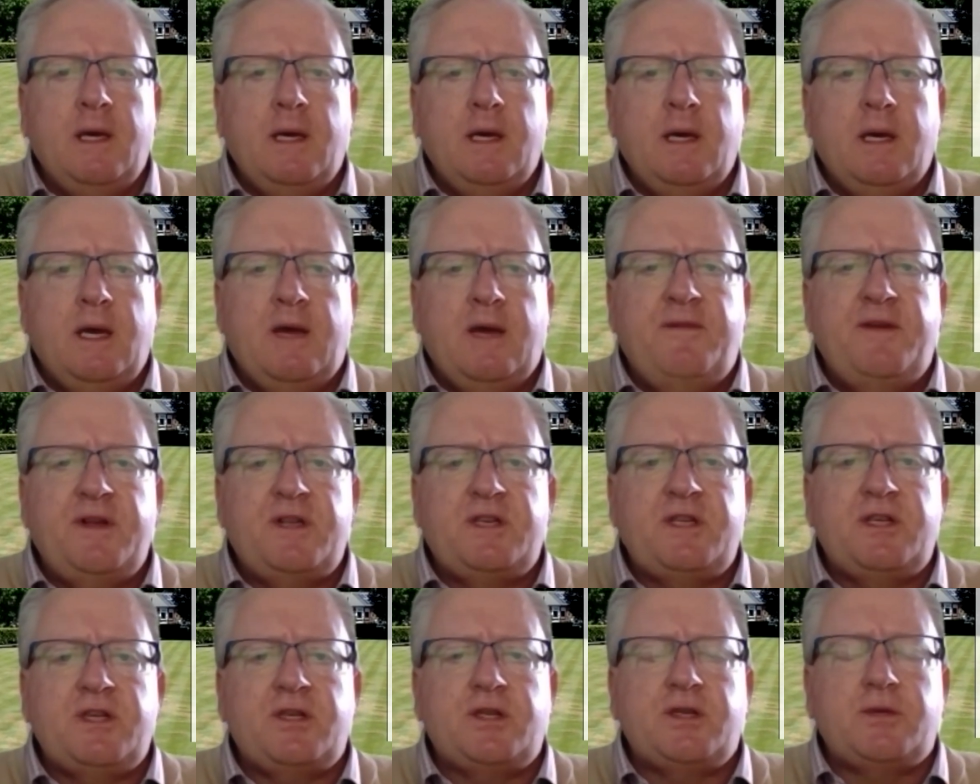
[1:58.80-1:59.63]
If
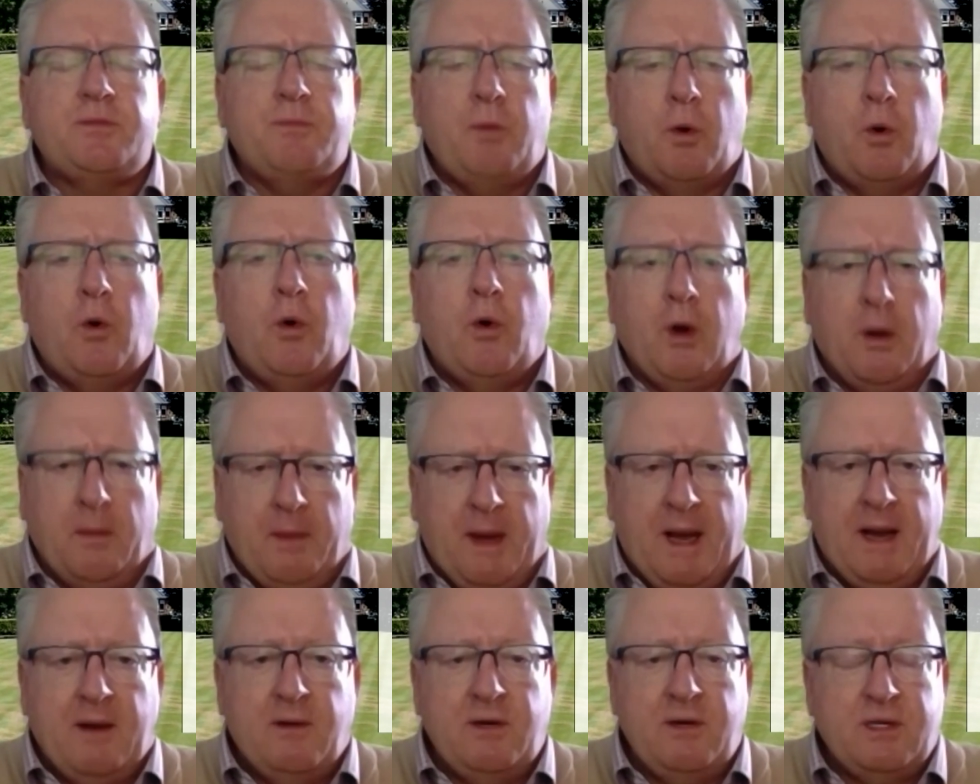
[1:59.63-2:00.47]
it's a small
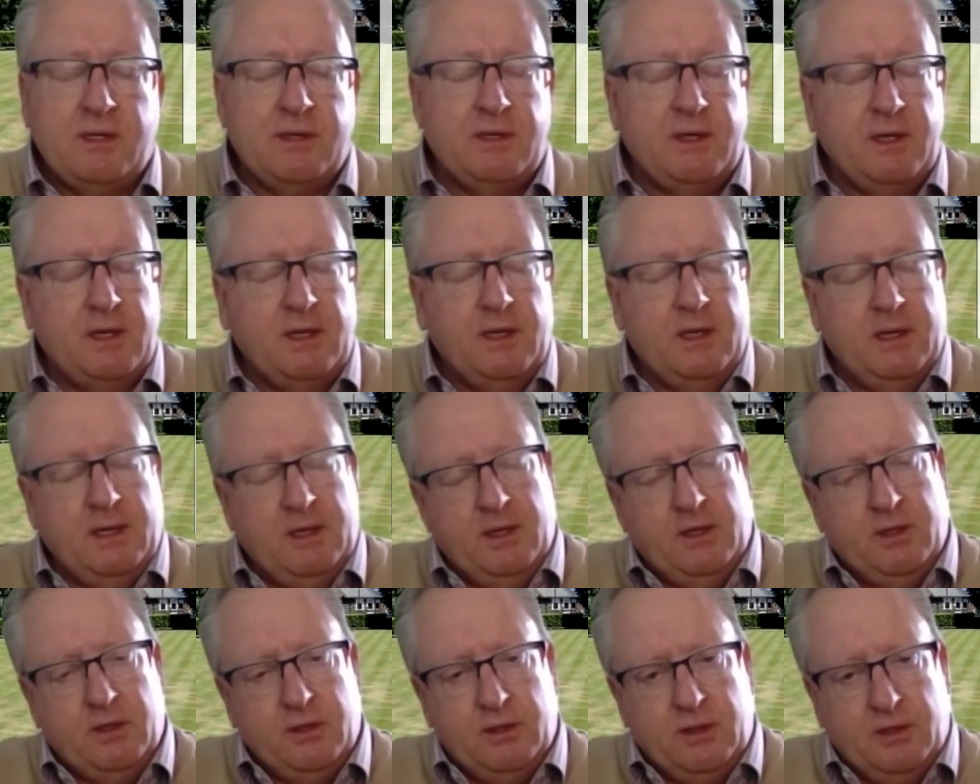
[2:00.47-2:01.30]
amount,
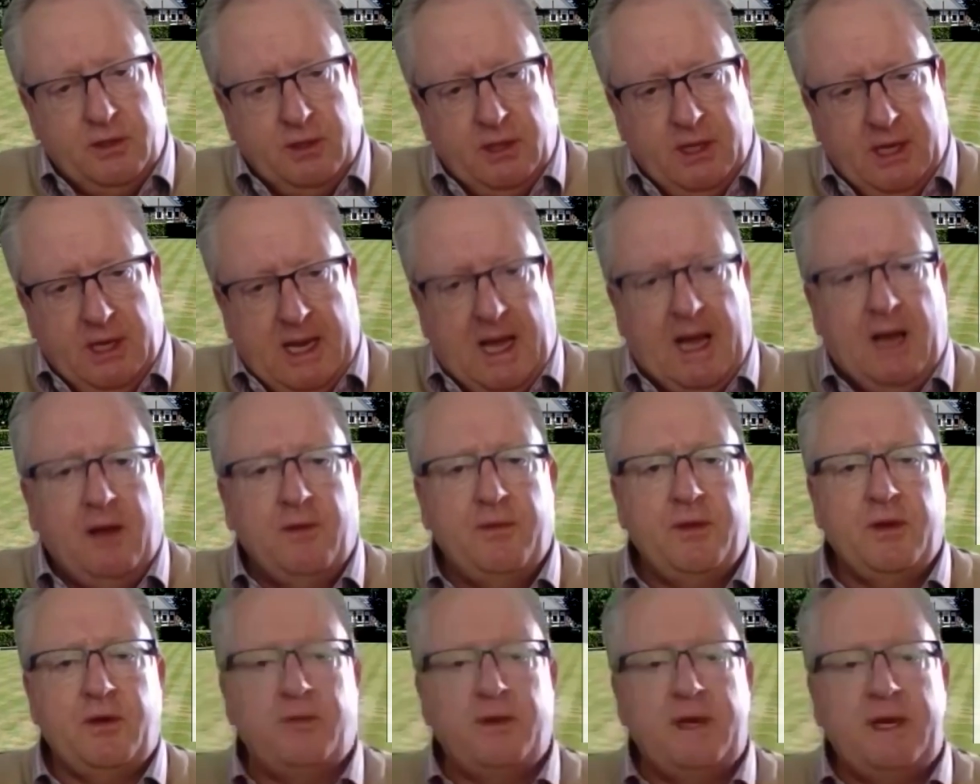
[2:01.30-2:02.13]
allow
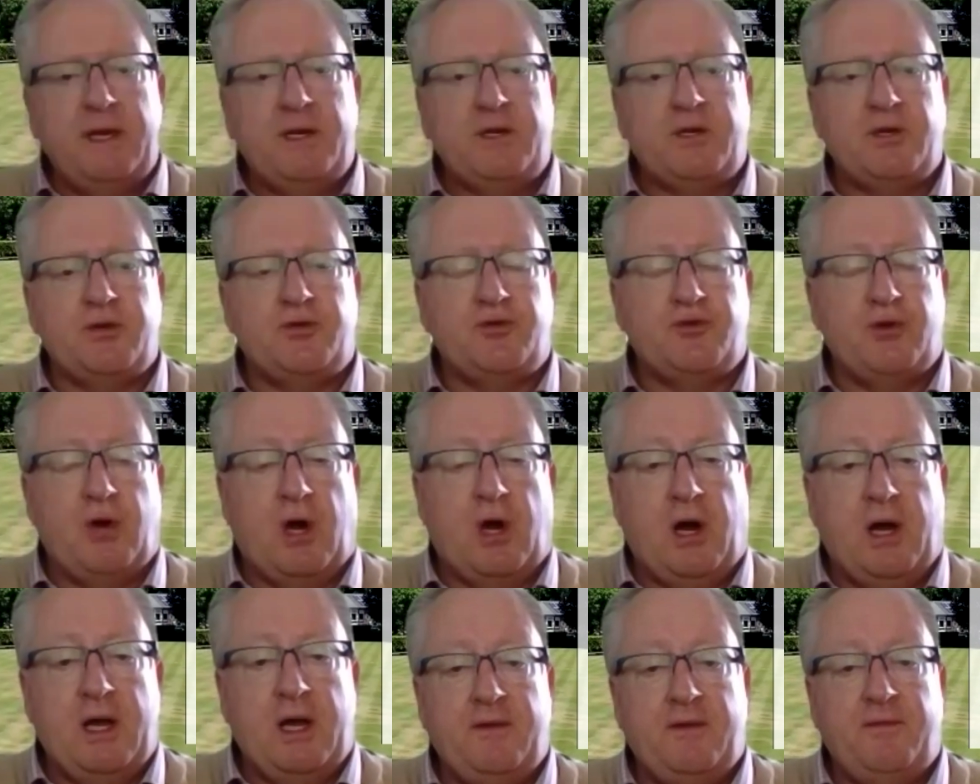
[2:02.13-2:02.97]
the green to
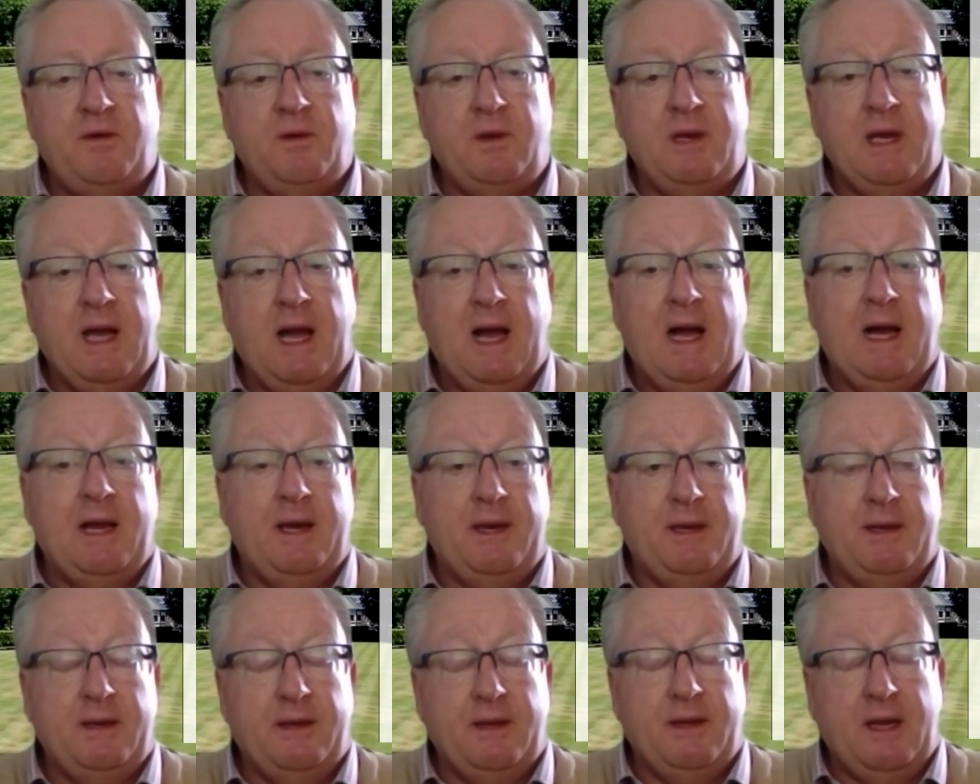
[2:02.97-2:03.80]
dry you
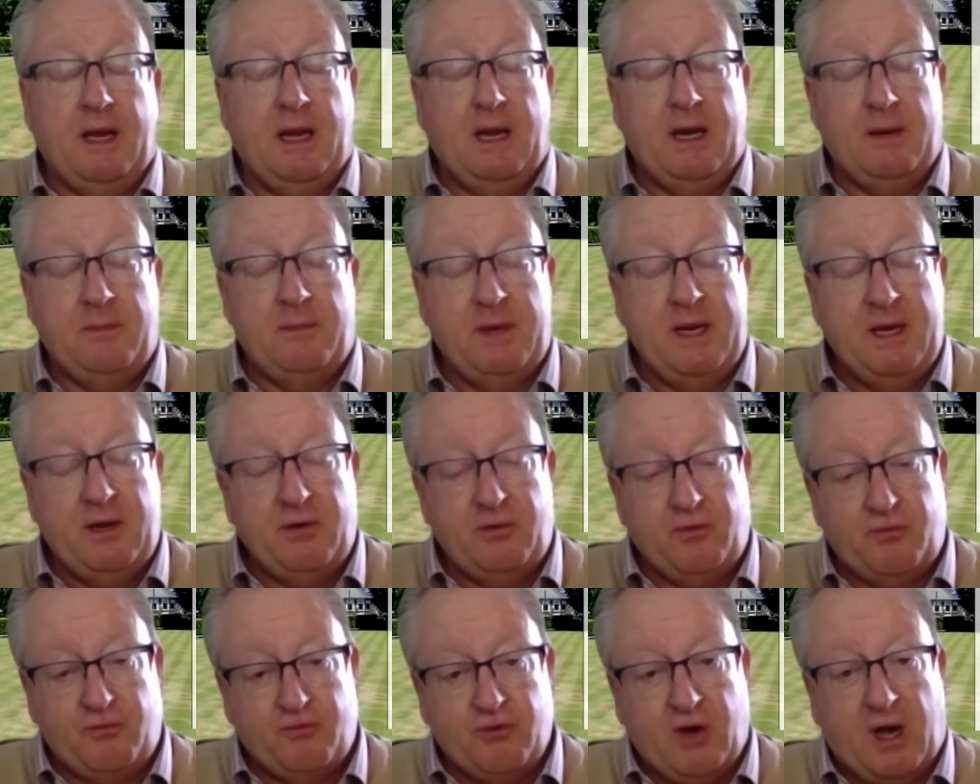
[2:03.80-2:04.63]
can, and I
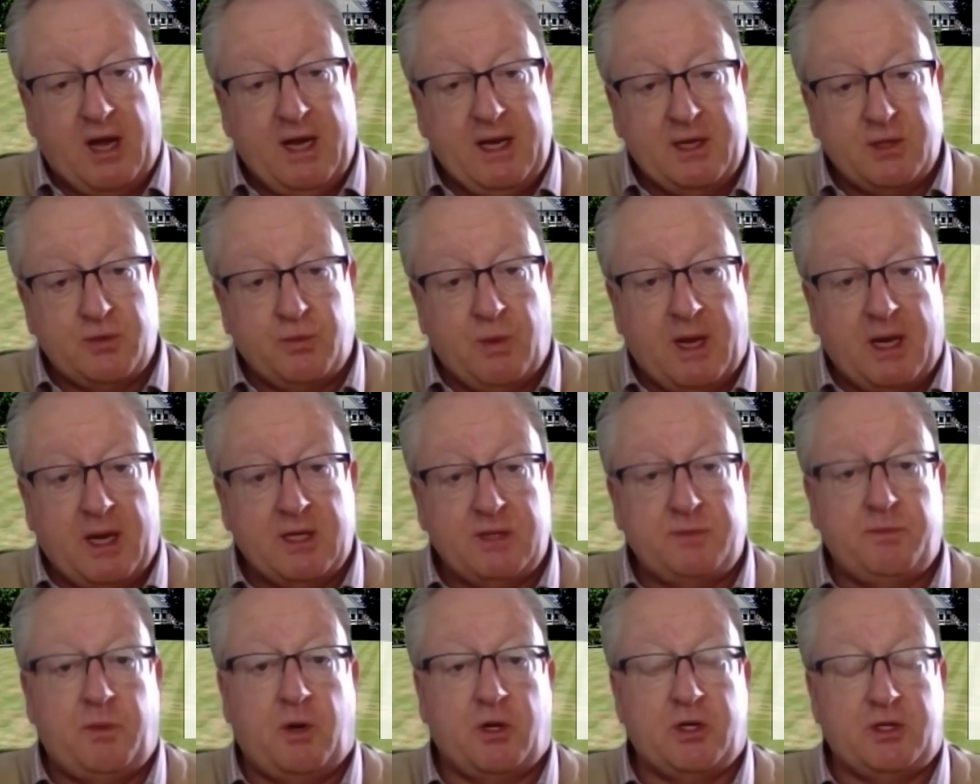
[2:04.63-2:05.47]
mean dry as well
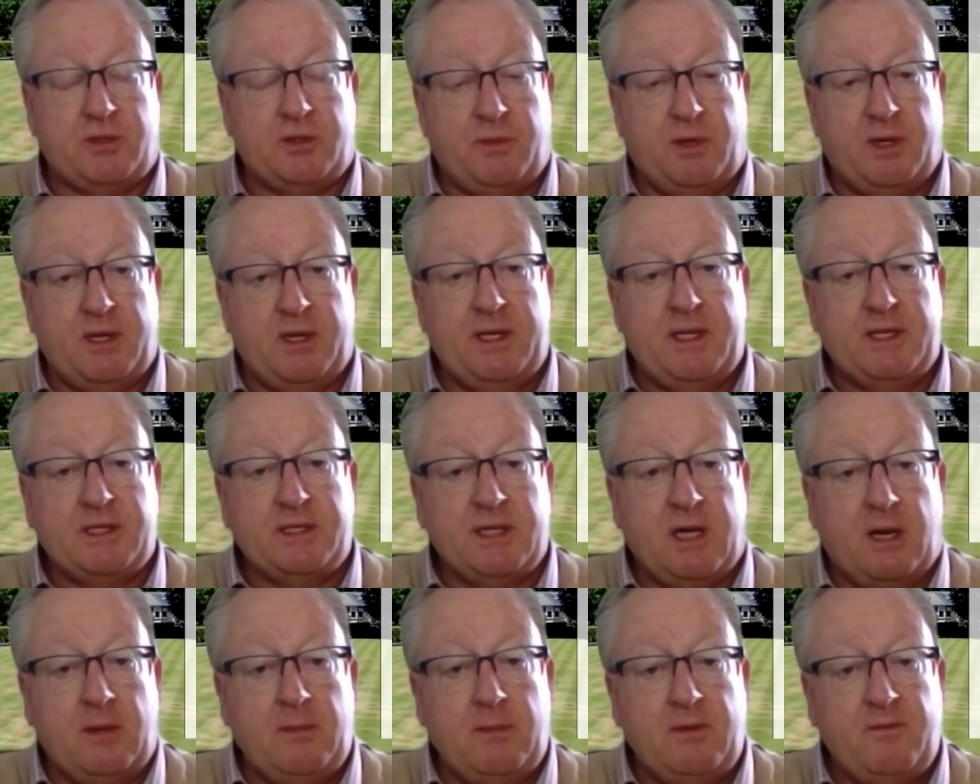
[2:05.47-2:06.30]
as possible in this
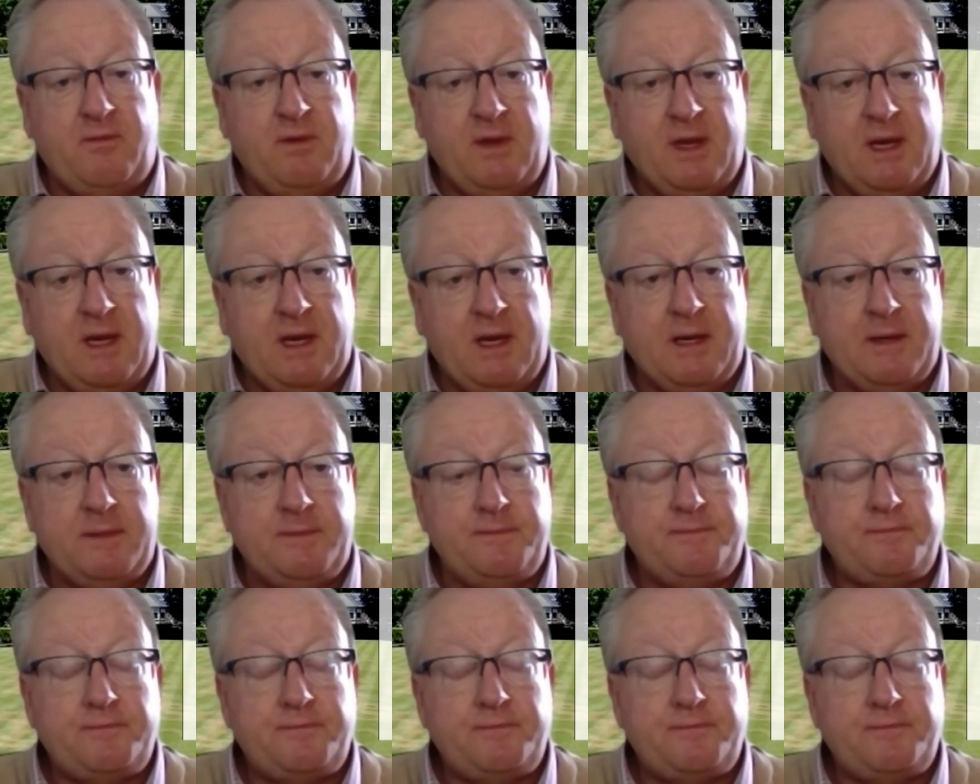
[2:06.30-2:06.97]
time of year.